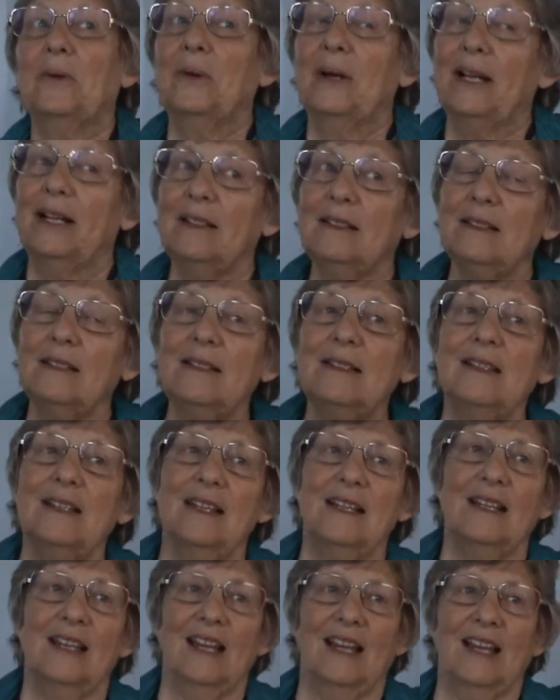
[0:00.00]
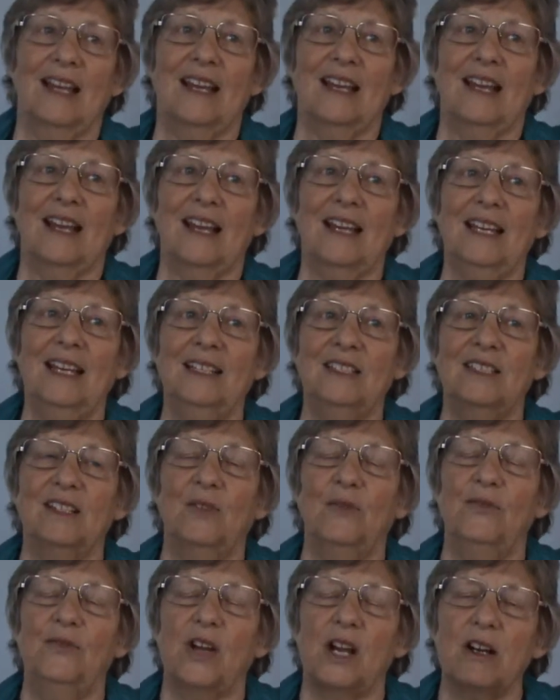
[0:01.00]
Well, it's at
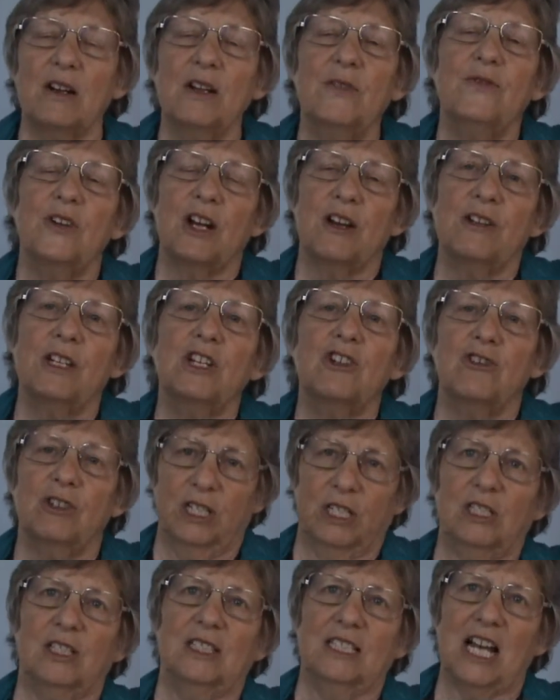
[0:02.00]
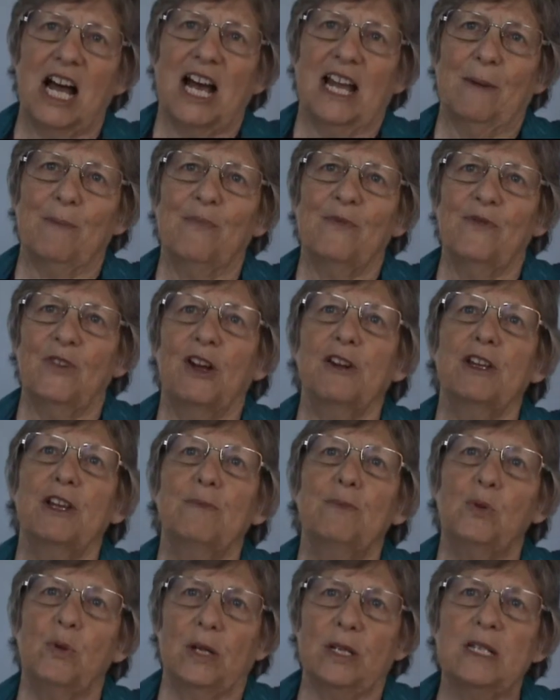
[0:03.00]
a very, very critical time, very
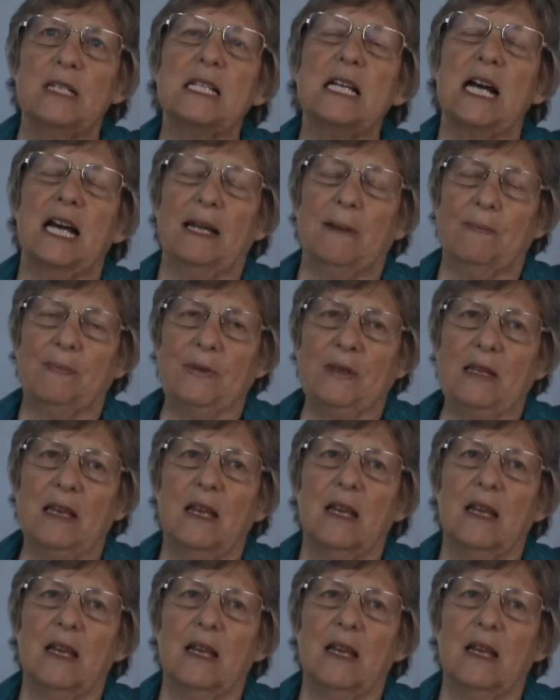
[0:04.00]
important time.